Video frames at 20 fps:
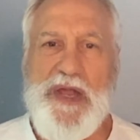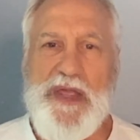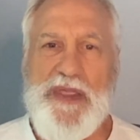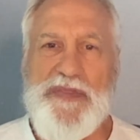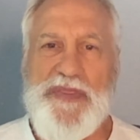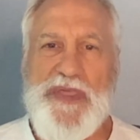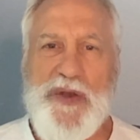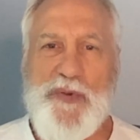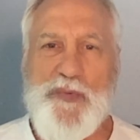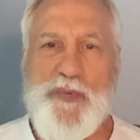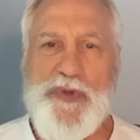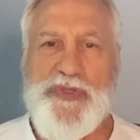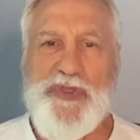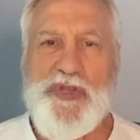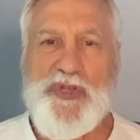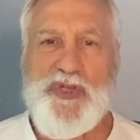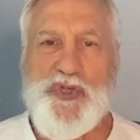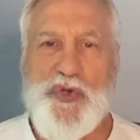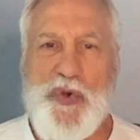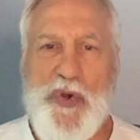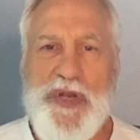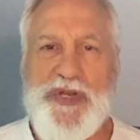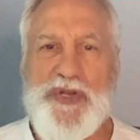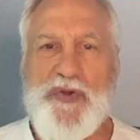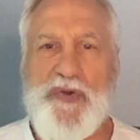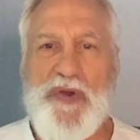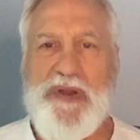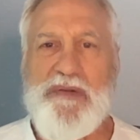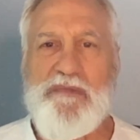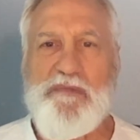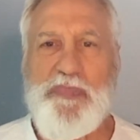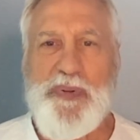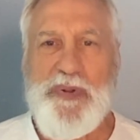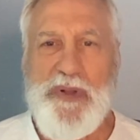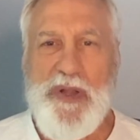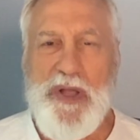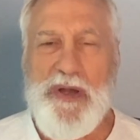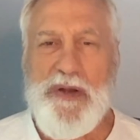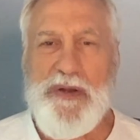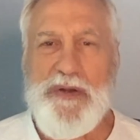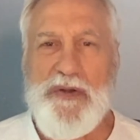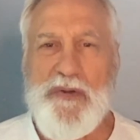Then with the jointer unplugged,